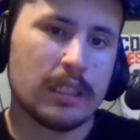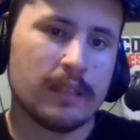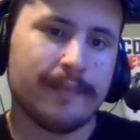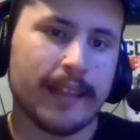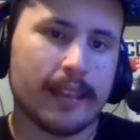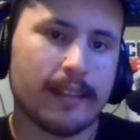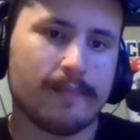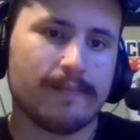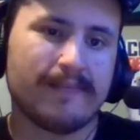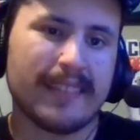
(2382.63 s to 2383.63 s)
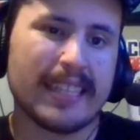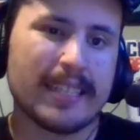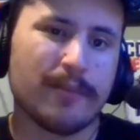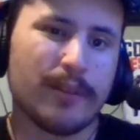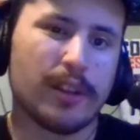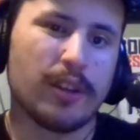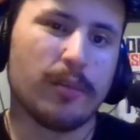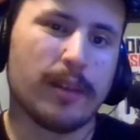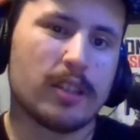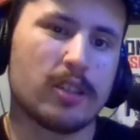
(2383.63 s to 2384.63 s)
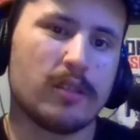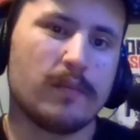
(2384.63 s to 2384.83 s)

Like he doesn't really do much.